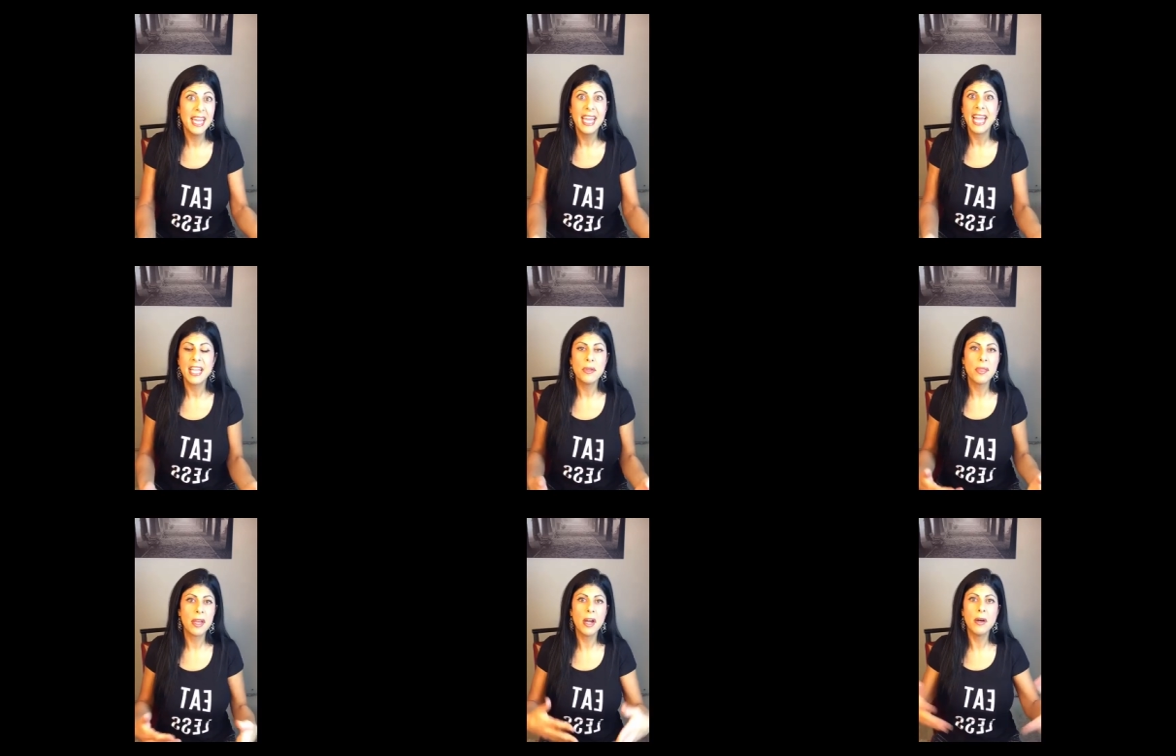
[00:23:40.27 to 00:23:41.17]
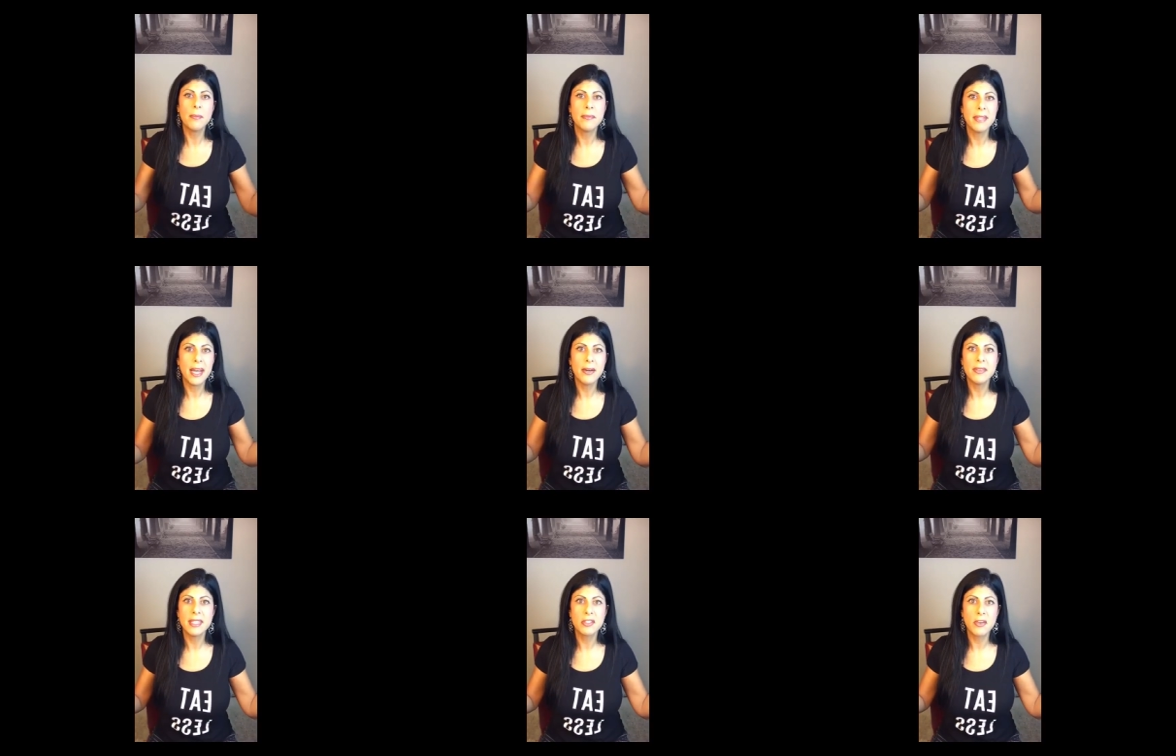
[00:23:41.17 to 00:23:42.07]
and you think, oh, now
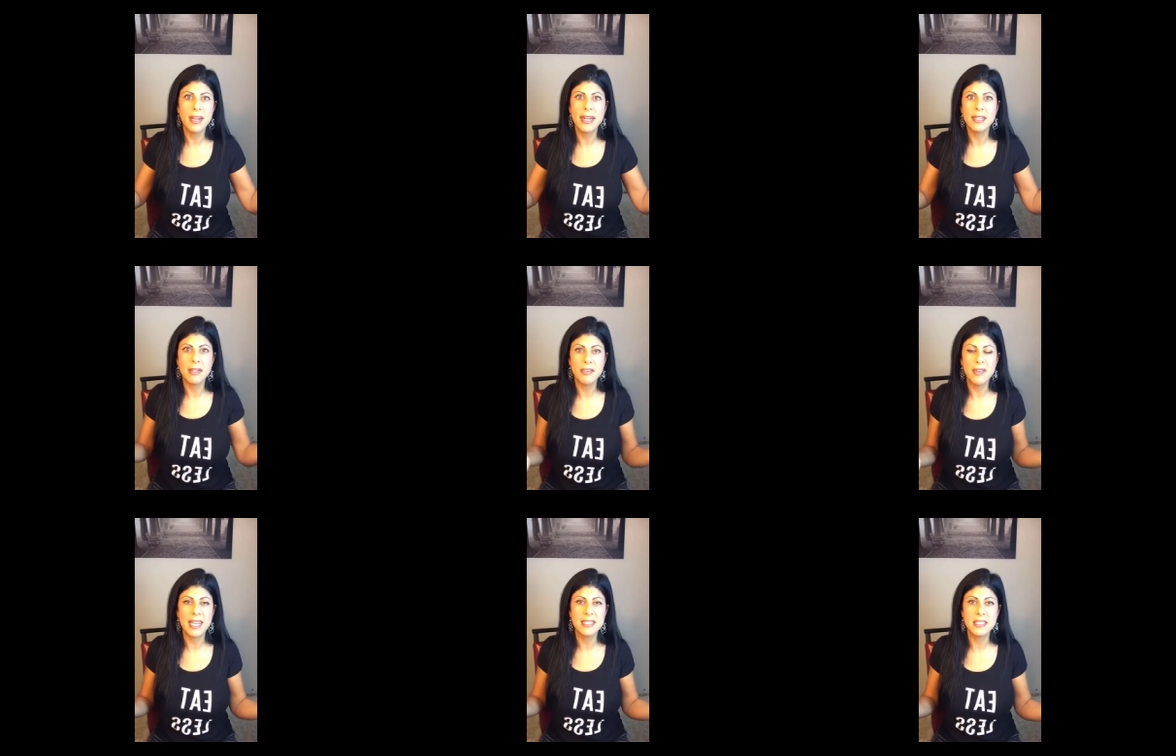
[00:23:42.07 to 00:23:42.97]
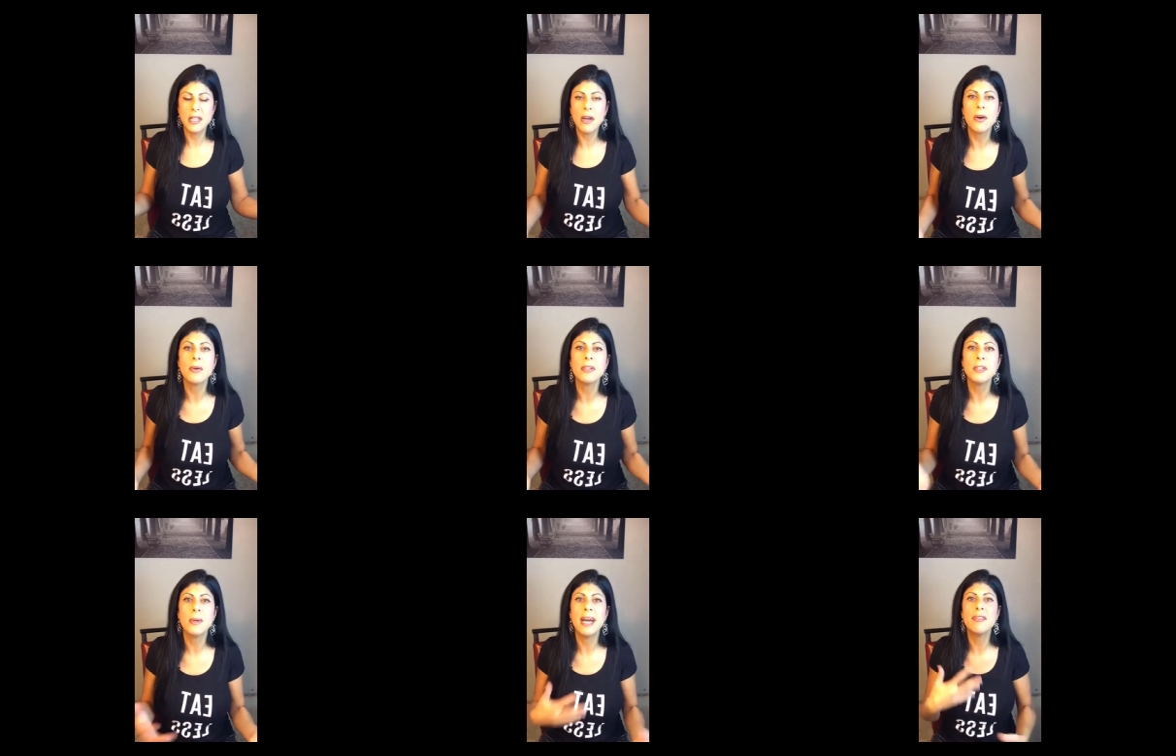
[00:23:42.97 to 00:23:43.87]
everything's great, I fasted. No,
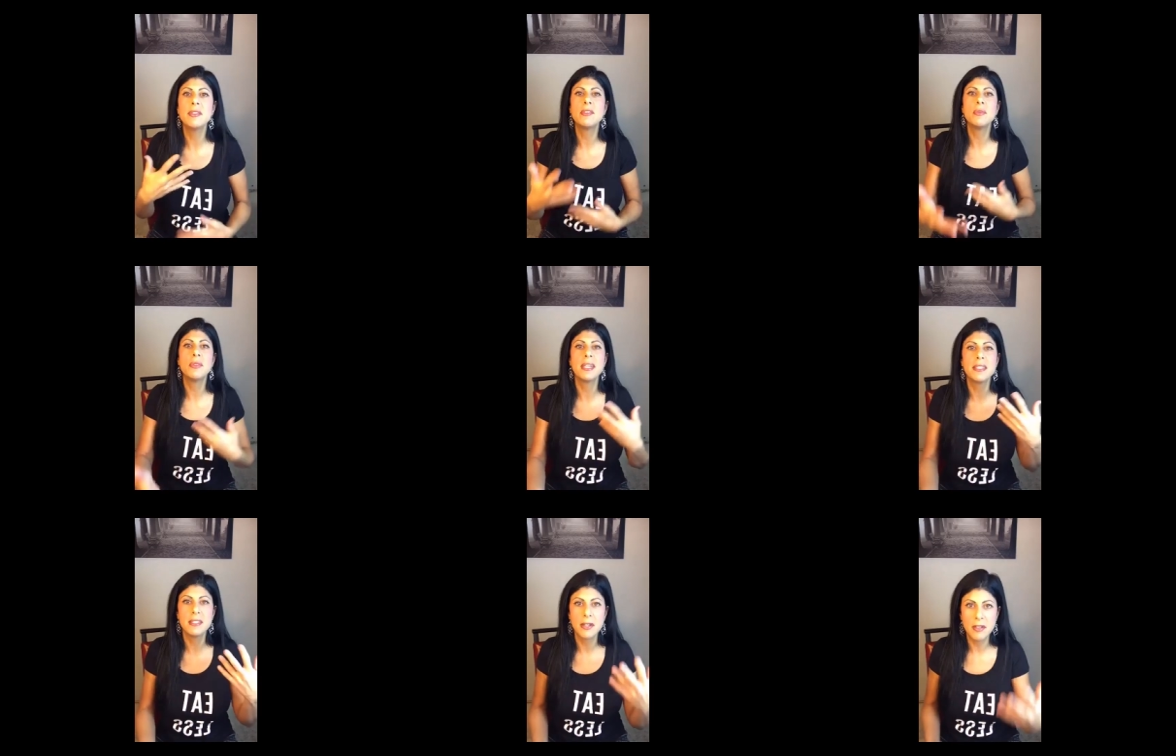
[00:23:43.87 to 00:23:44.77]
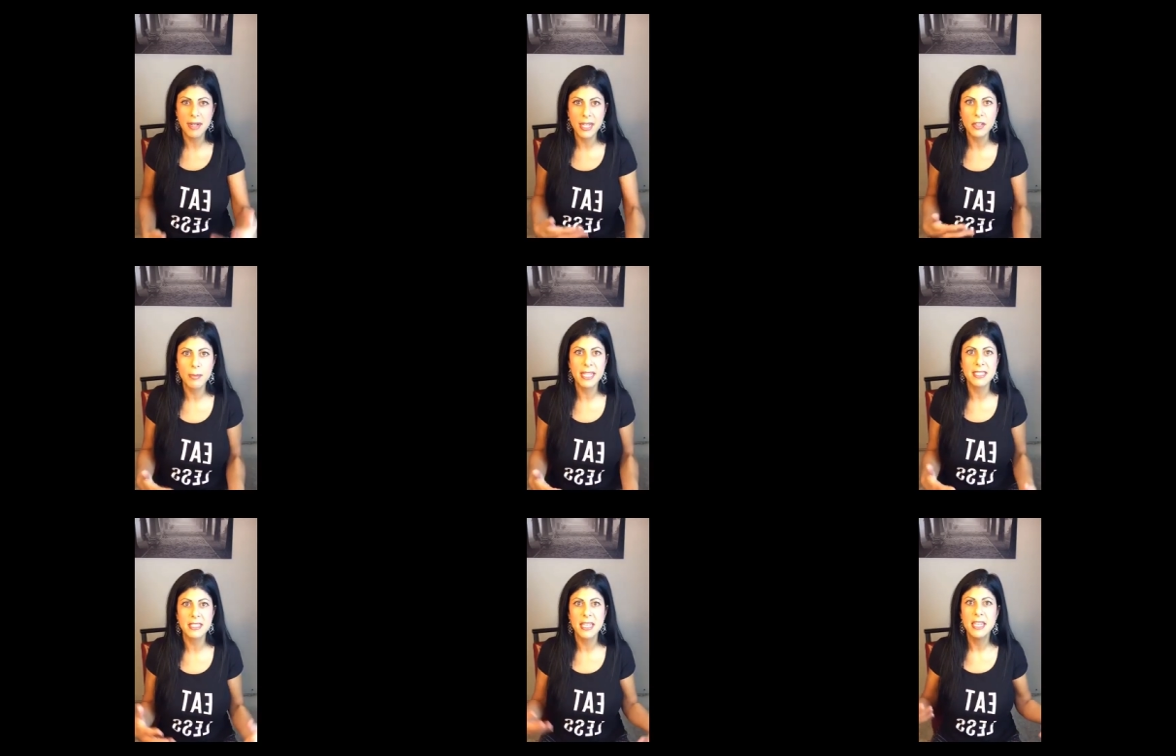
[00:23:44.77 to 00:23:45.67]
you have to do things on a regular
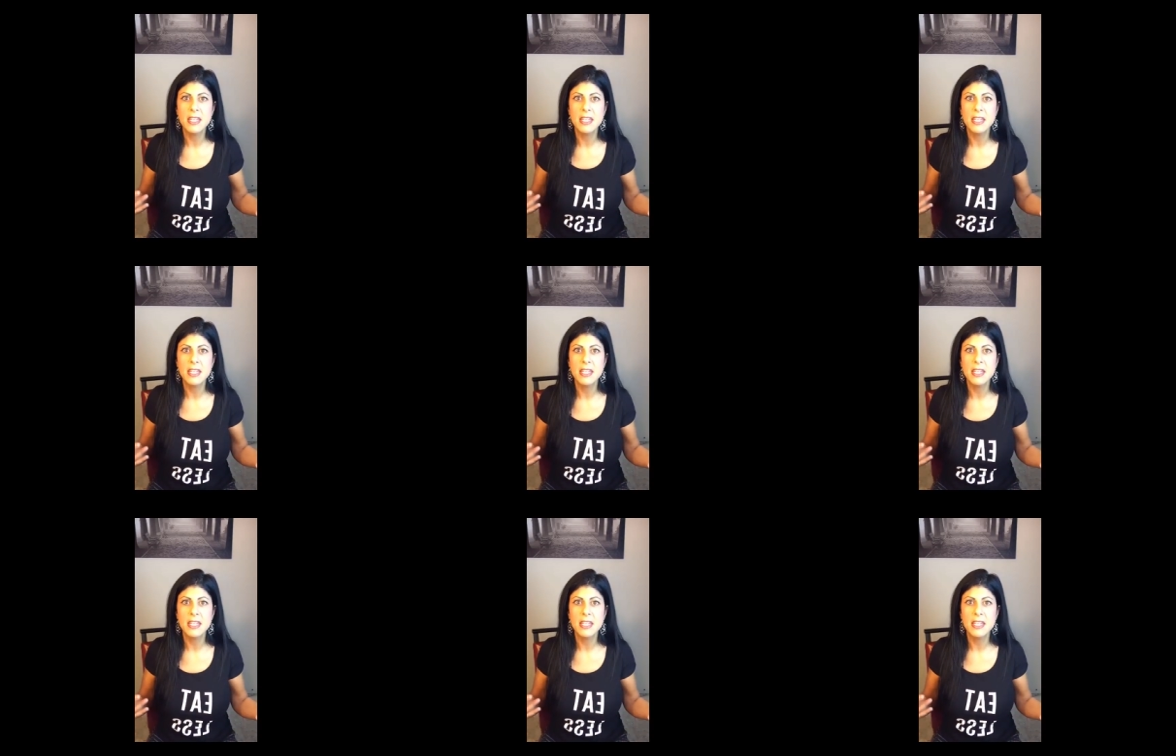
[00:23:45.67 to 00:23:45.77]
basis.